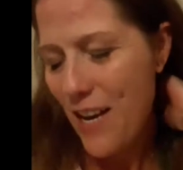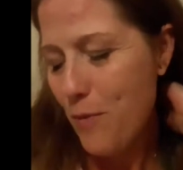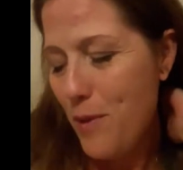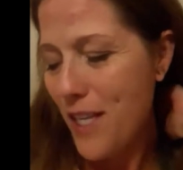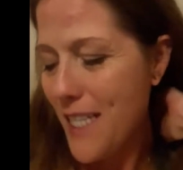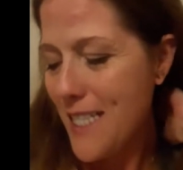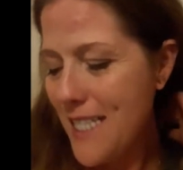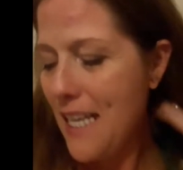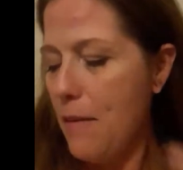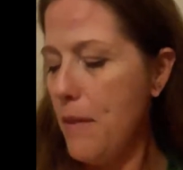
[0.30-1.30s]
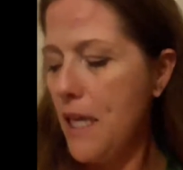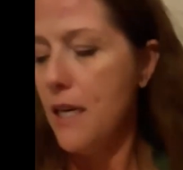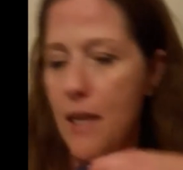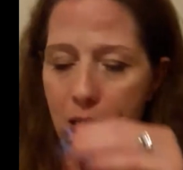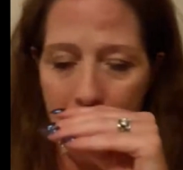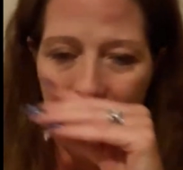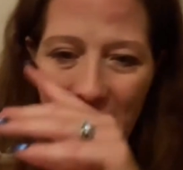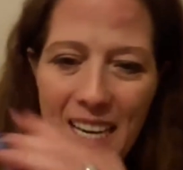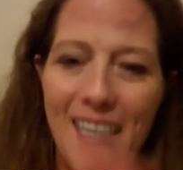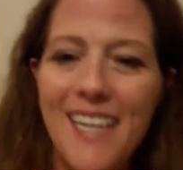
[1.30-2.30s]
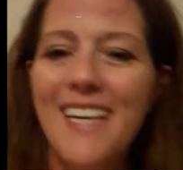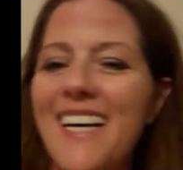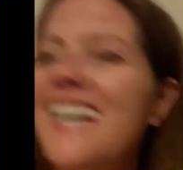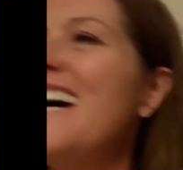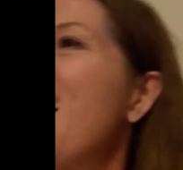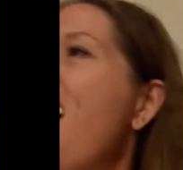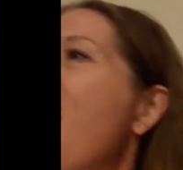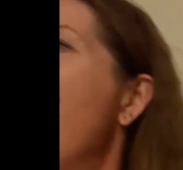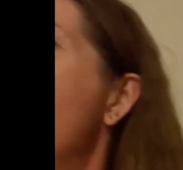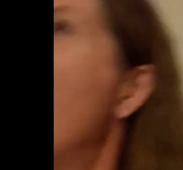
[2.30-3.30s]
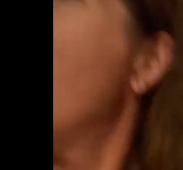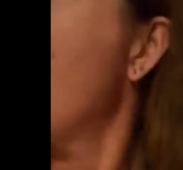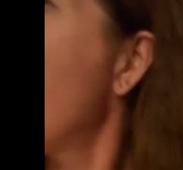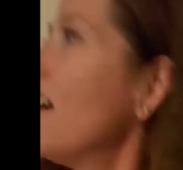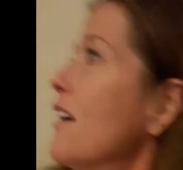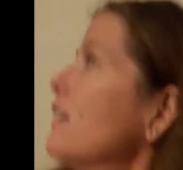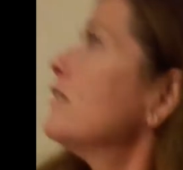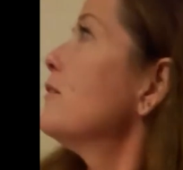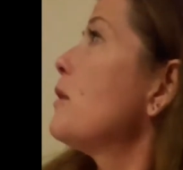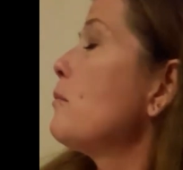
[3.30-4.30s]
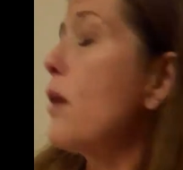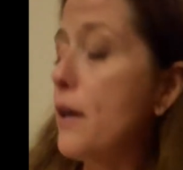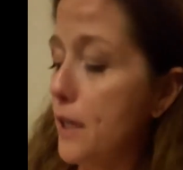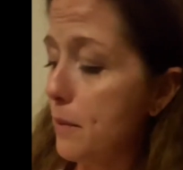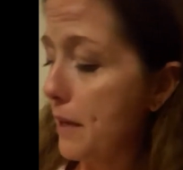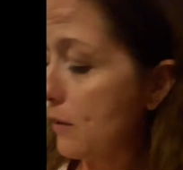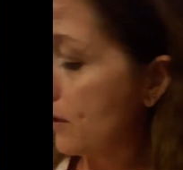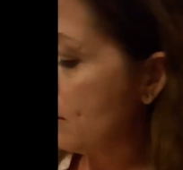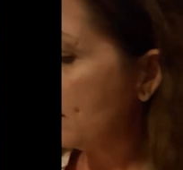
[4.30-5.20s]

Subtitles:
hope you can see me. I have brought you to bed with